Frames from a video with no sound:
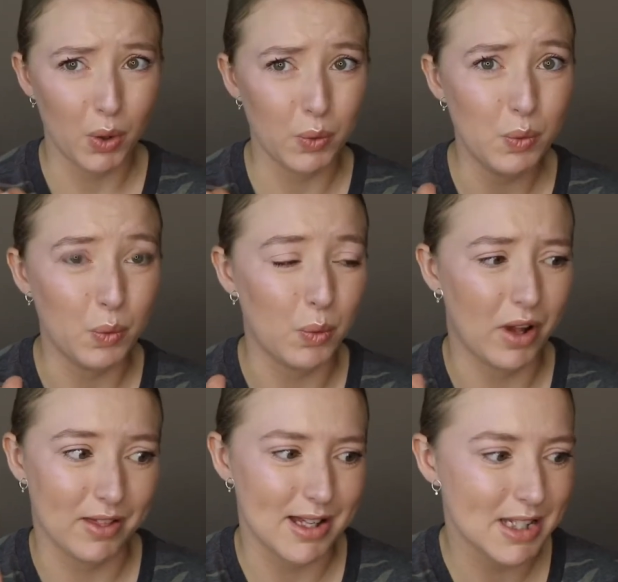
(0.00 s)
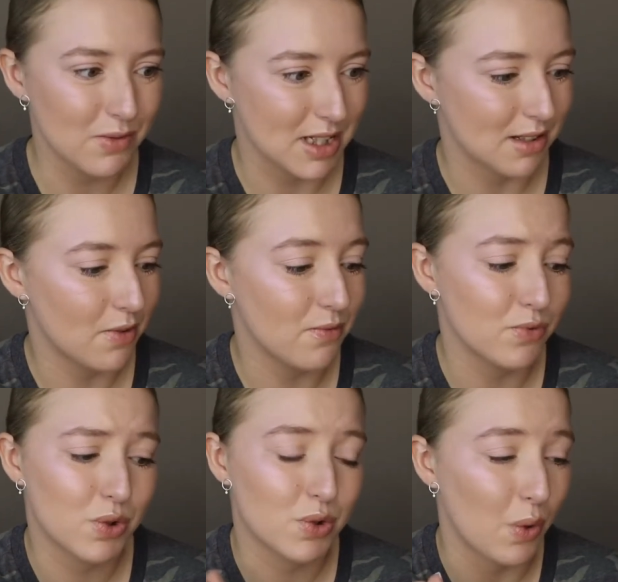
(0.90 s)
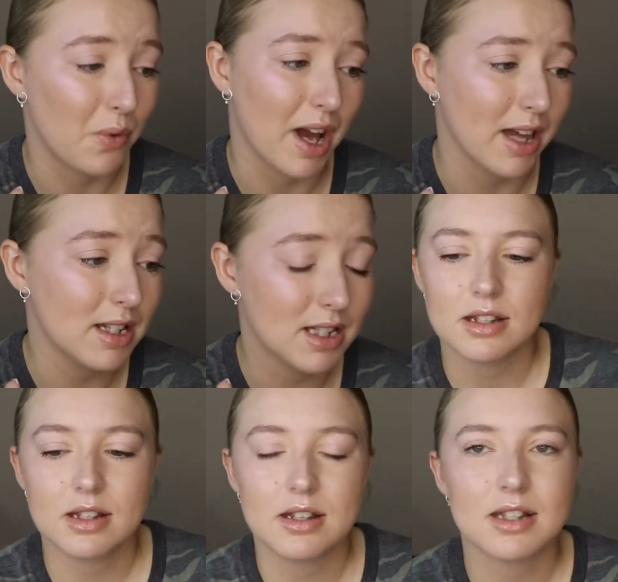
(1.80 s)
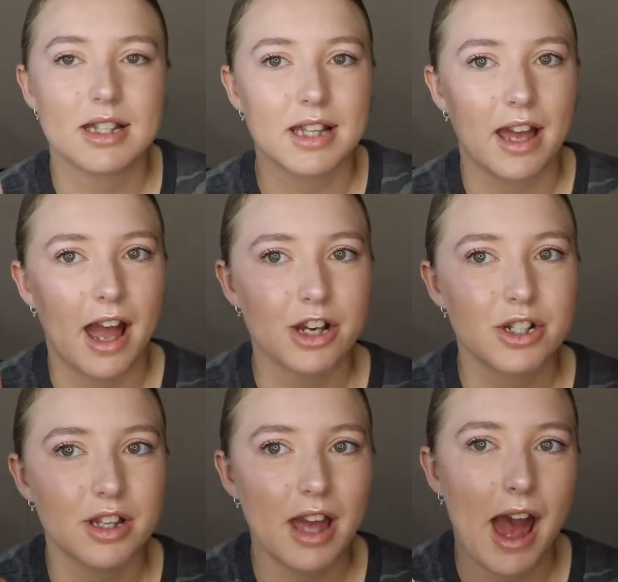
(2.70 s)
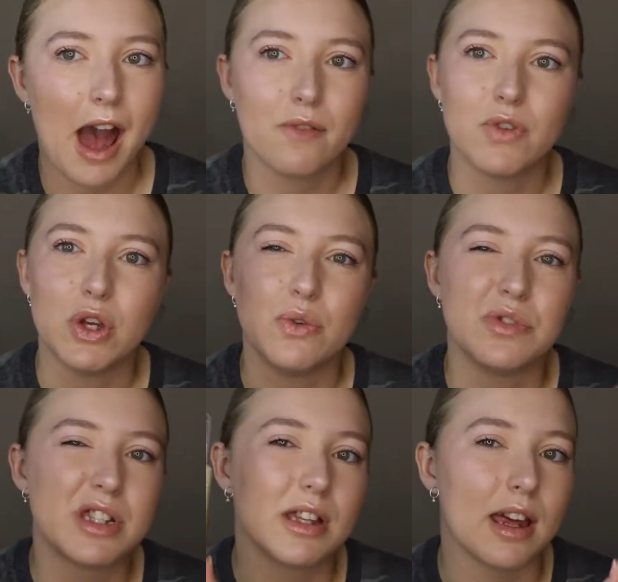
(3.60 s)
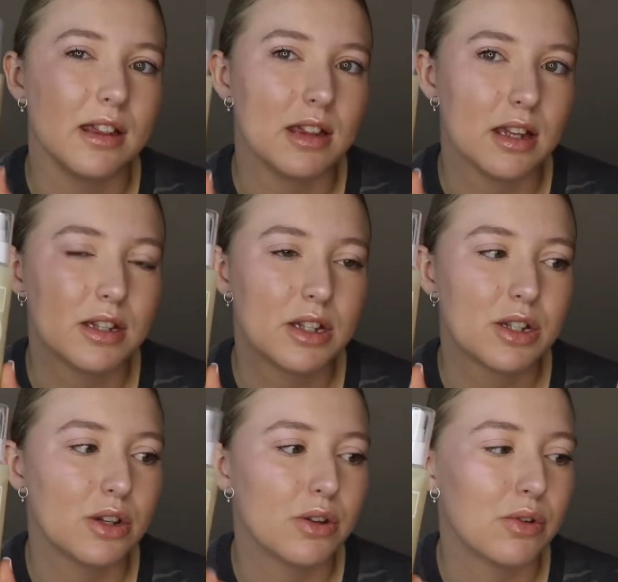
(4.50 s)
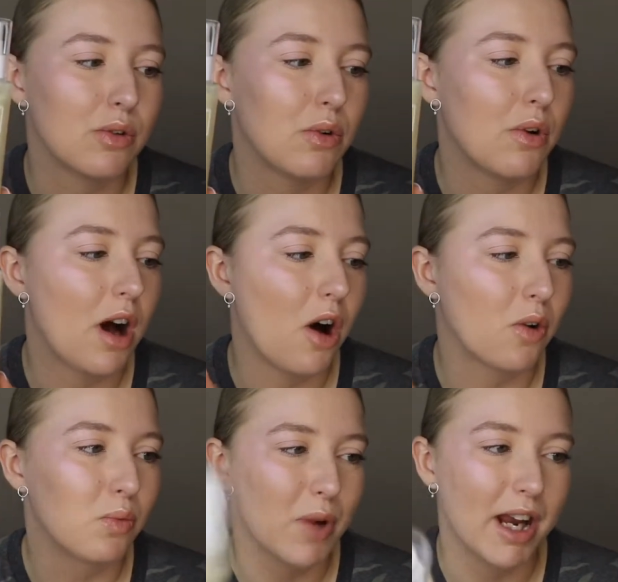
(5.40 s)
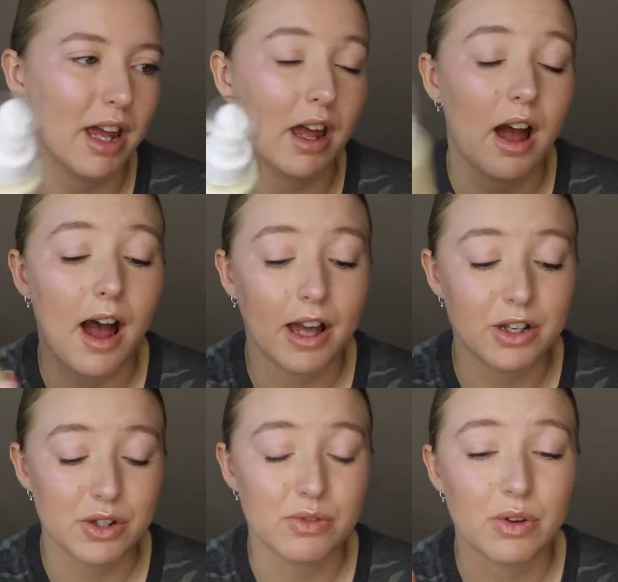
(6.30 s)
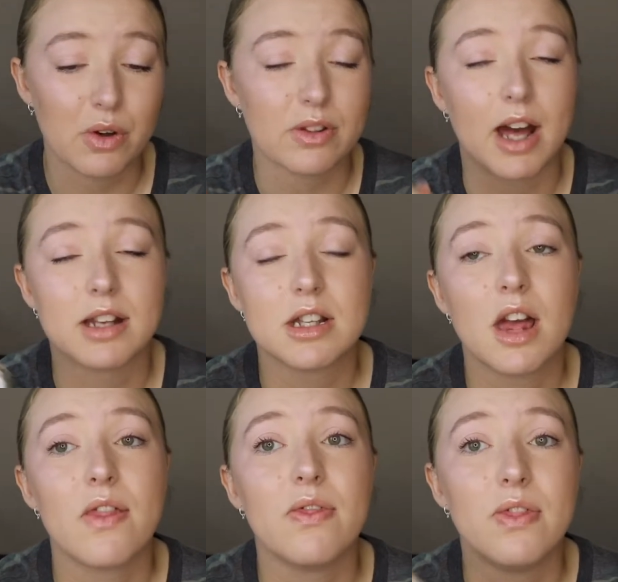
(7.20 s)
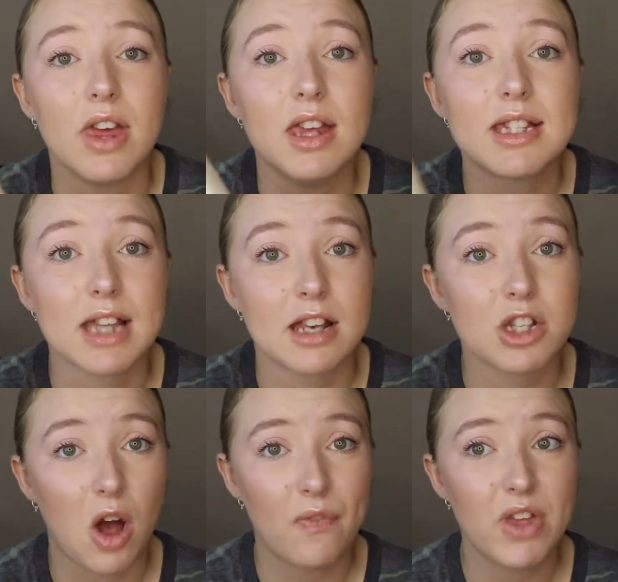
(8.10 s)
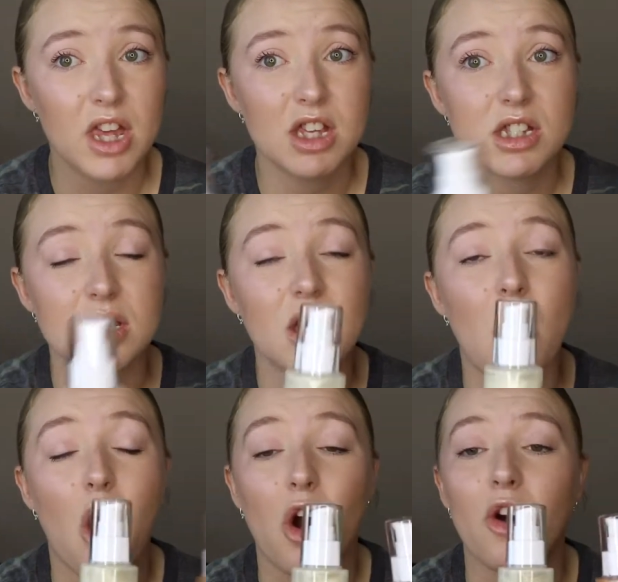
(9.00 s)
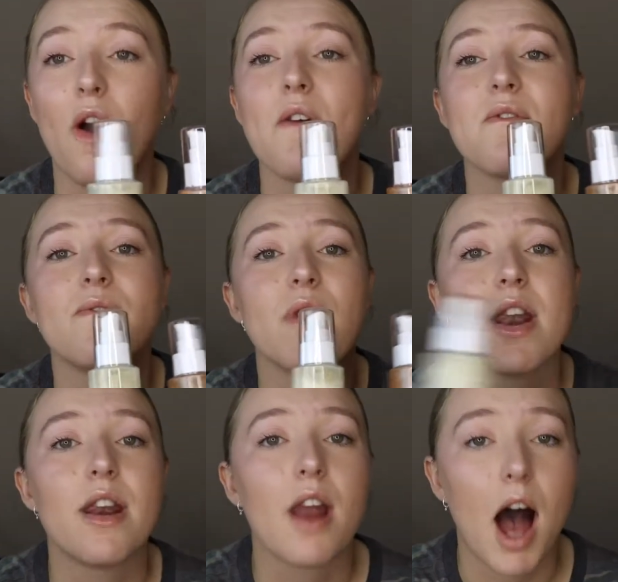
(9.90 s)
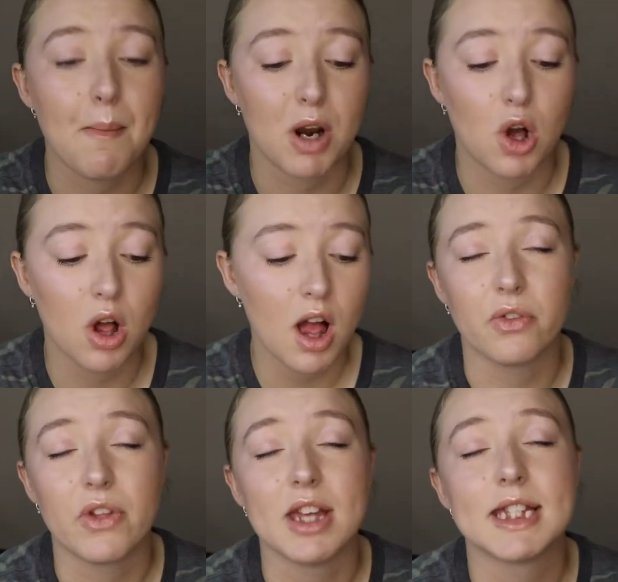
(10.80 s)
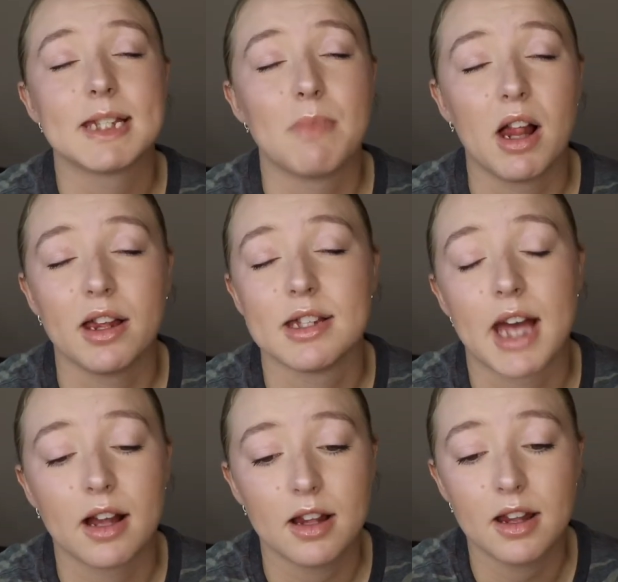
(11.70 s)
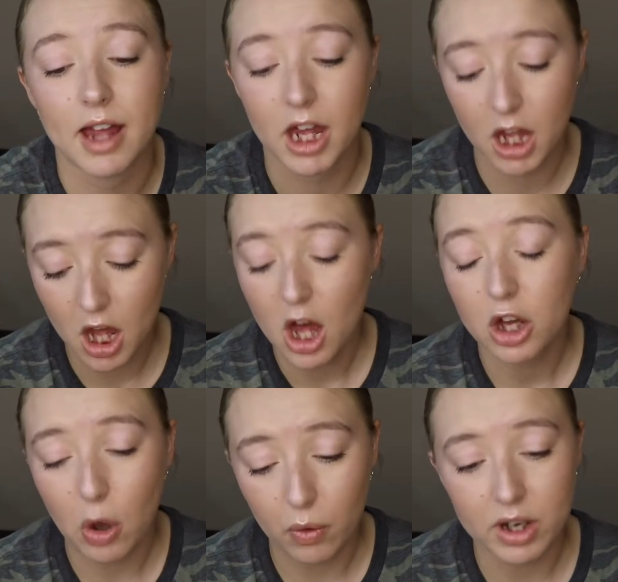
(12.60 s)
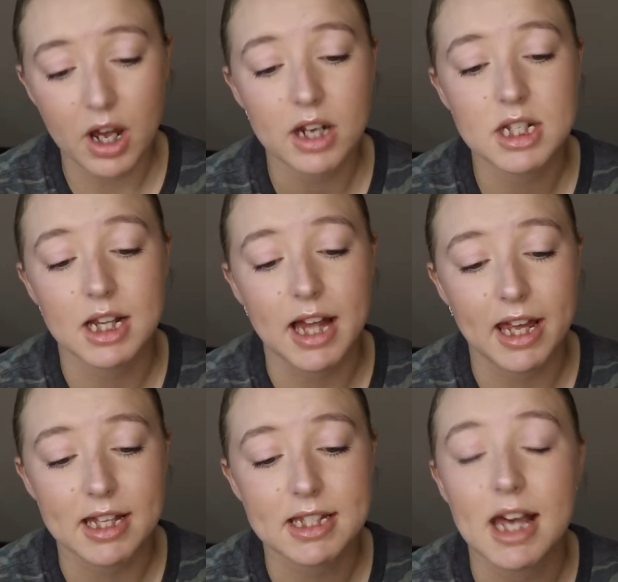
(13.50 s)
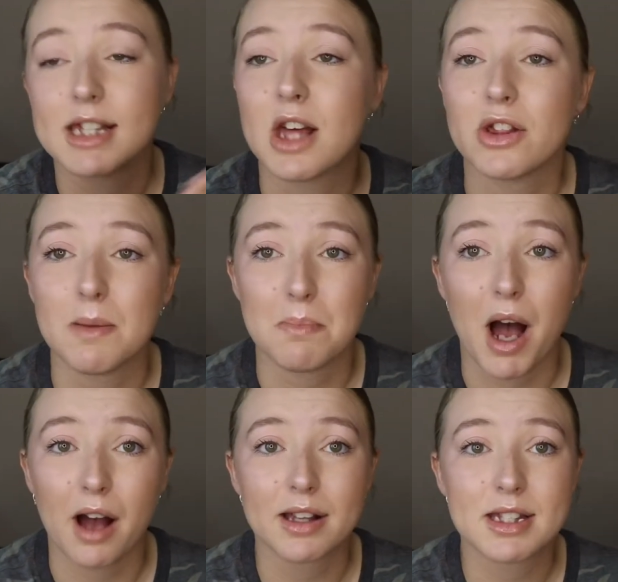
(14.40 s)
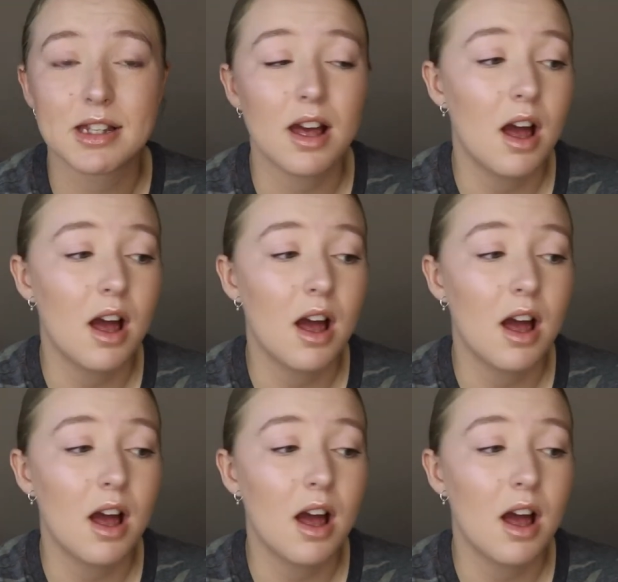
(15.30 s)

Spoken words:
Ooh, that sounds so nice. Since I actually have used like these two already, I do know that the scent on these are phenomenal. They smell exactly like coconut, like it says on the box.